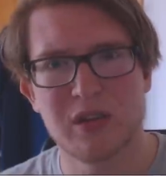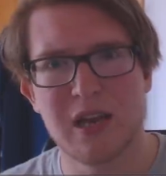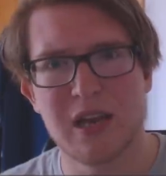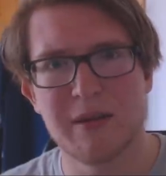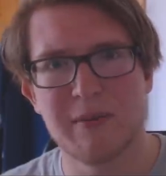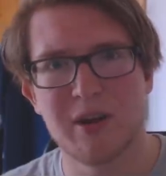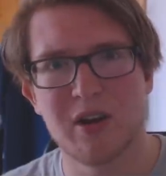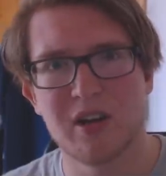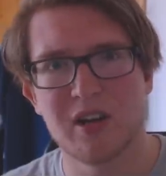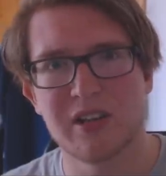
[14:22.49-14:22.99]
an
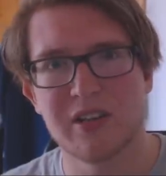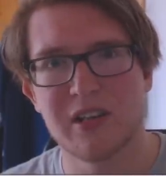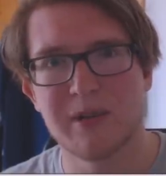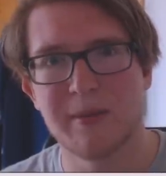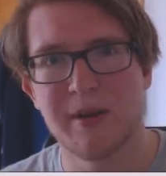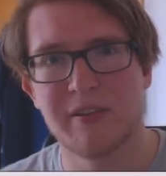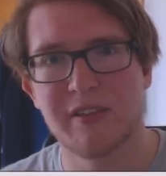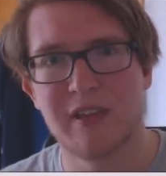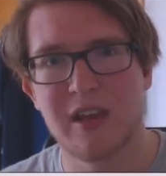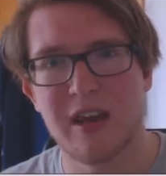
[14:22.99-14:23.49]
American team
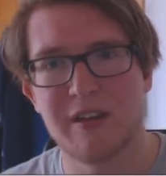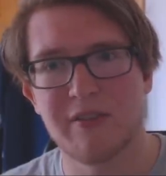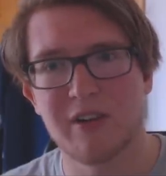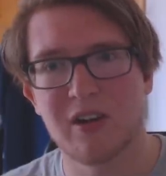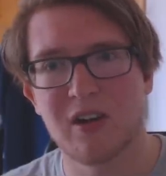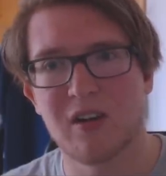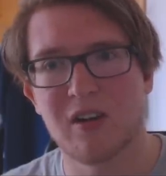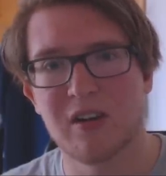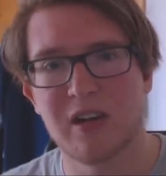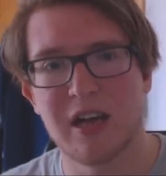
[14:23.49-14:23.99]
has ever
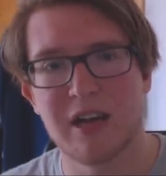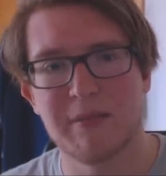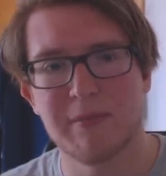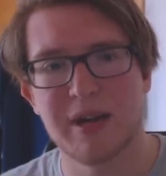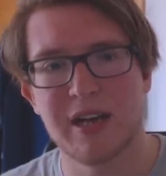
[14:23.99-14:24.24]
gotten at a